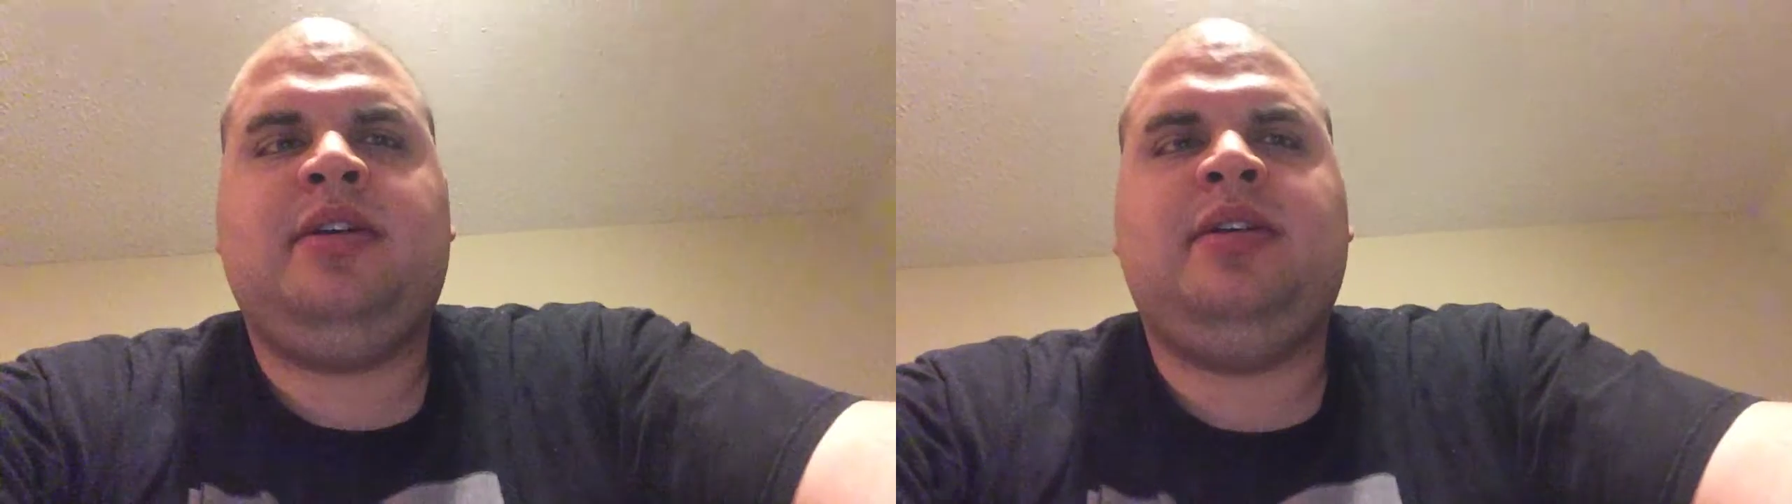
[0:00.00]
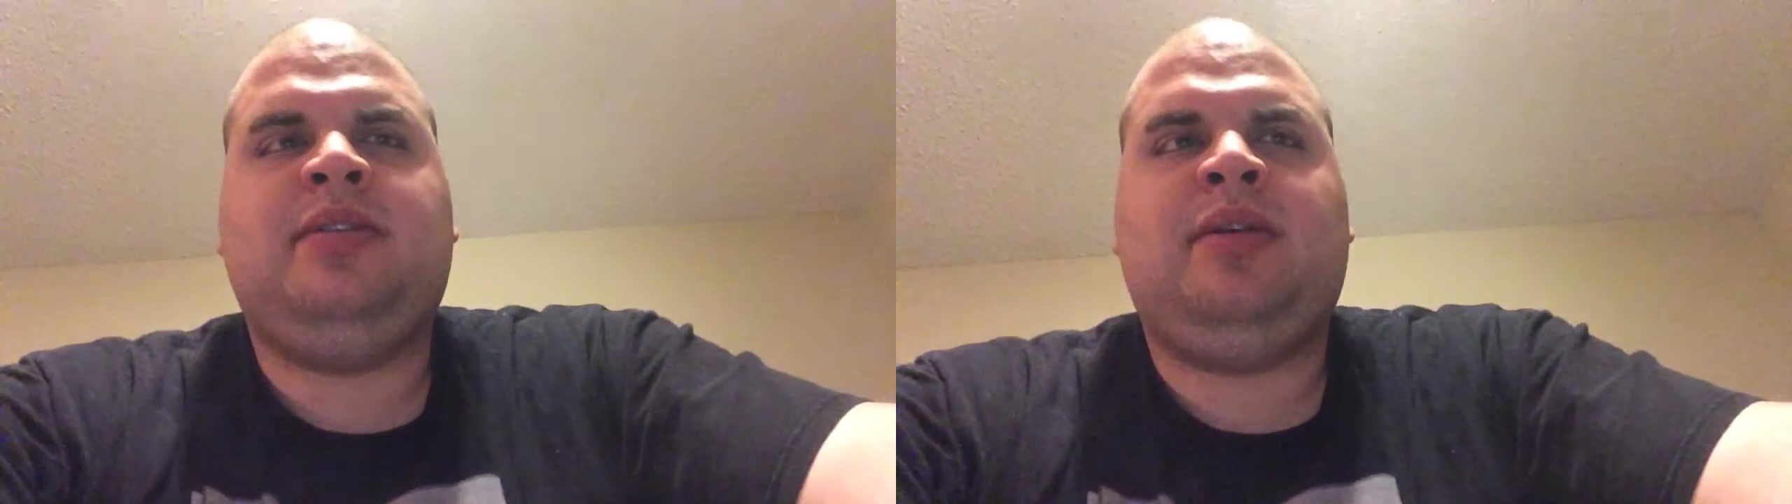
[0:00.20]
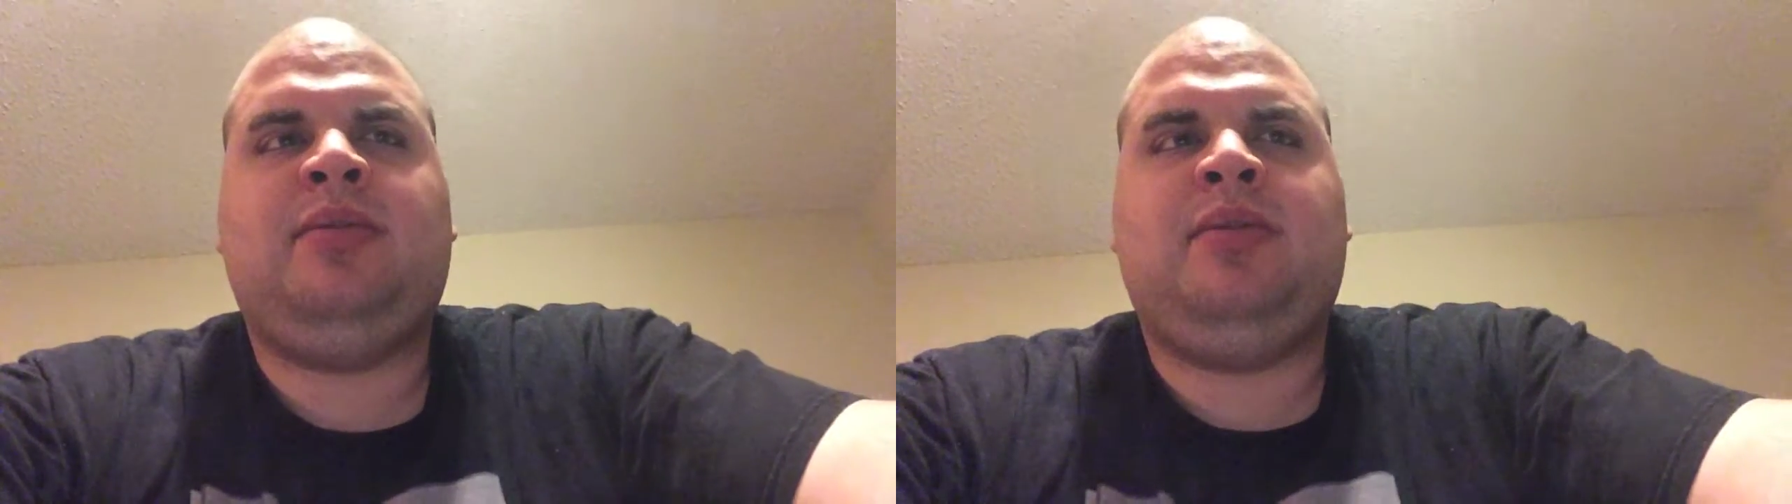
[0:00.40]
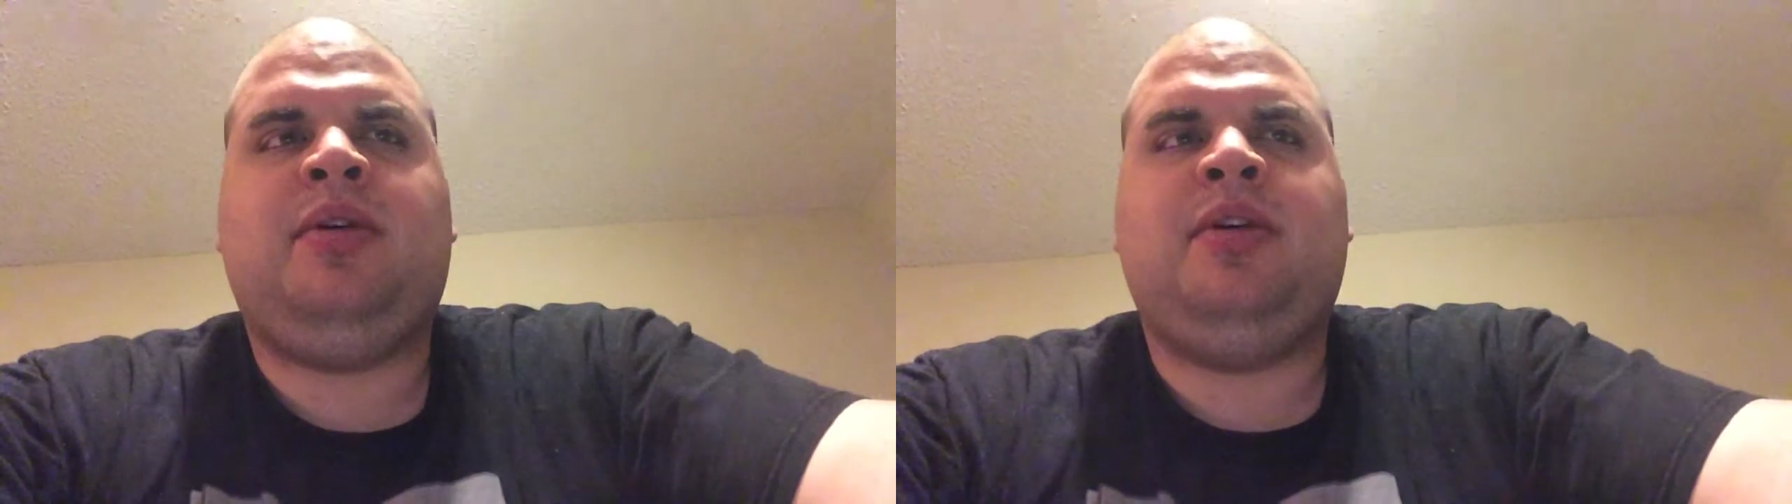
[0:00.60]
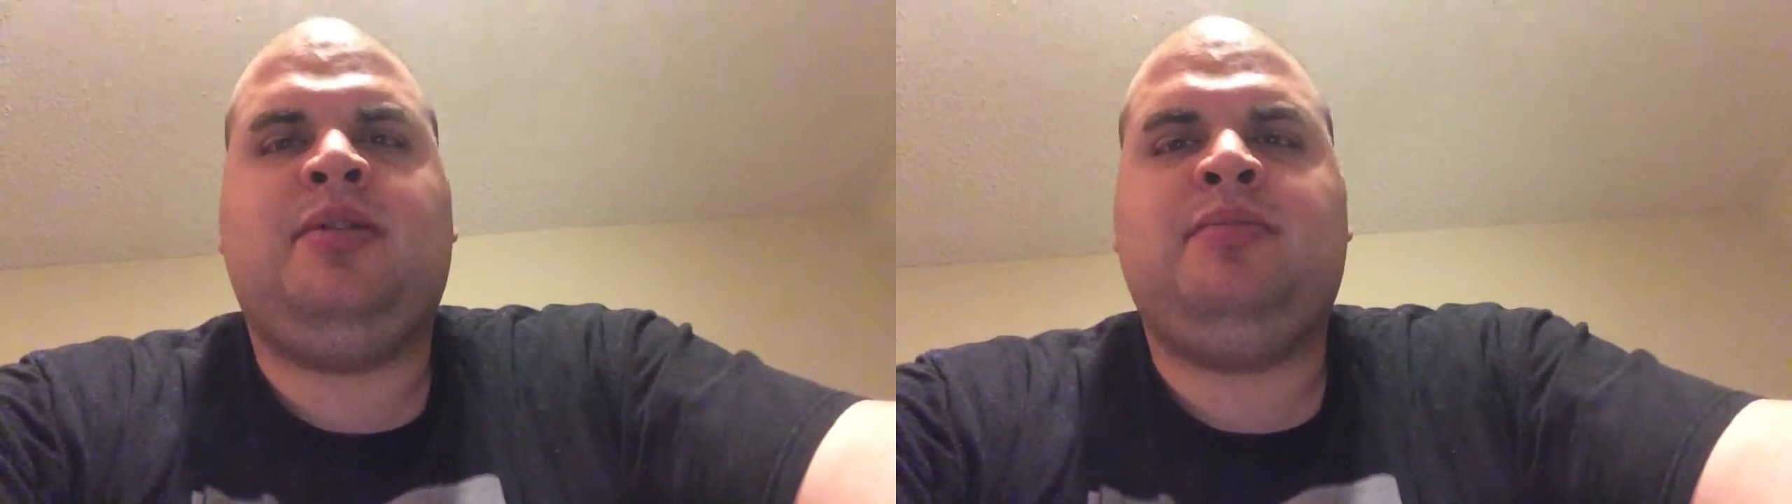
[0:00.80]
it's a
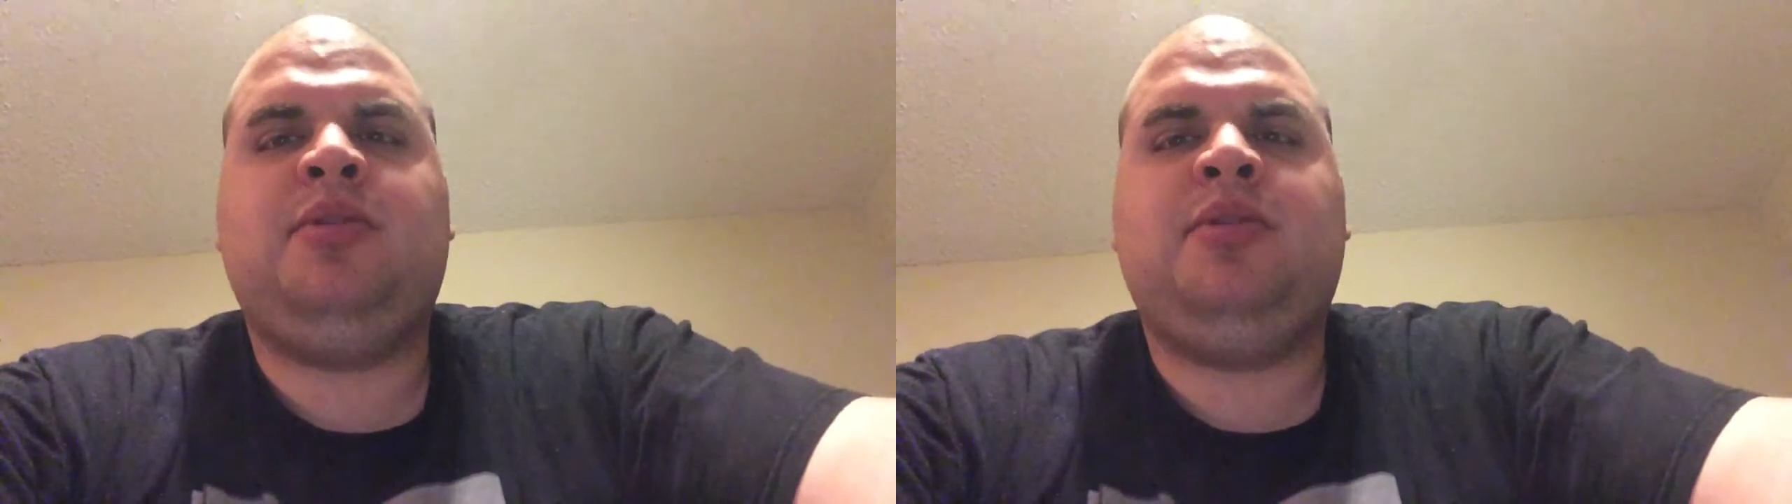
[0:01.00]
war